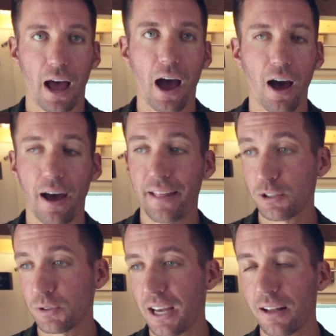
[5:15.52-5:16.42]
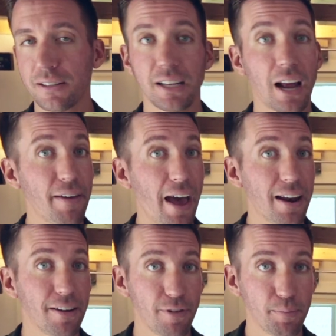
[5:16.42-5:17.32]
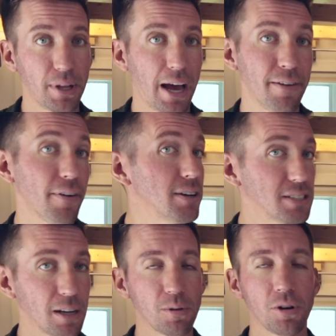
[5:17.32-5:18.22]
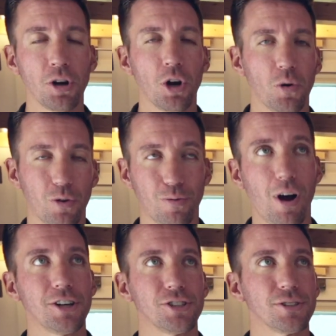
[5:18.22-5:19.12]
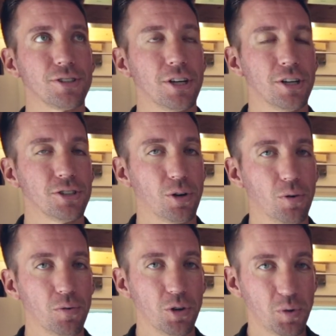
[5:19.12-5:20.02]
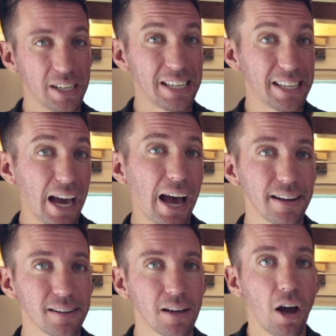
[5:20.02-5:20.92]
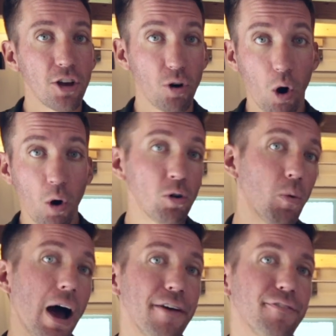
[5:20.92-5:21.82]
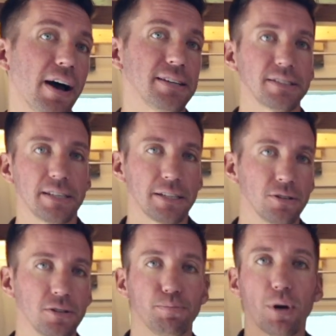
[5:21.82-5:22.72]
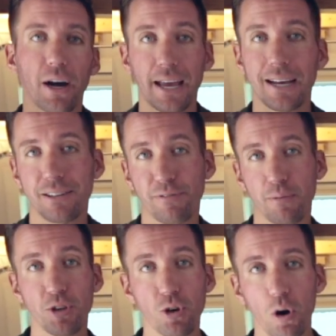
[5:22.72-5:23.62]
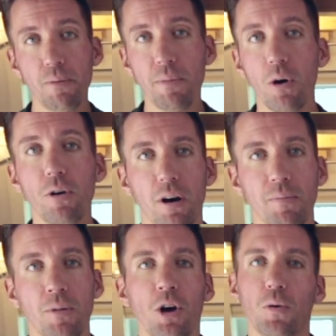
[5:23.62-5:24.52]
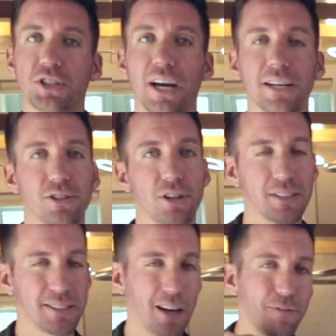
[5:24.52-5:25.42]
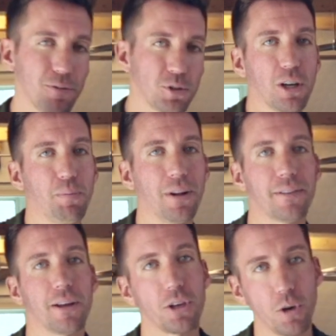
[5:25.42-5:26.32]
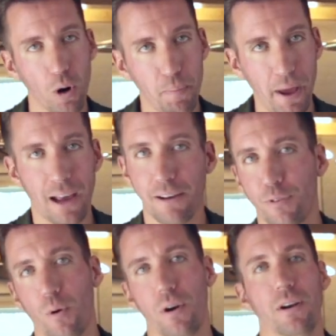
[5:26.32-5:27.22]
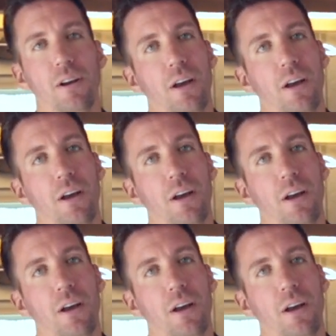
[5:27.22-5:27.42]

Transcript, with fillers: Uh, and that's what Telus and I had a different plan, very similar with Rogers. So you can get your own Wi-Fi signal broadcasted from your modem, which has a cell phone chip in it that you're paying for.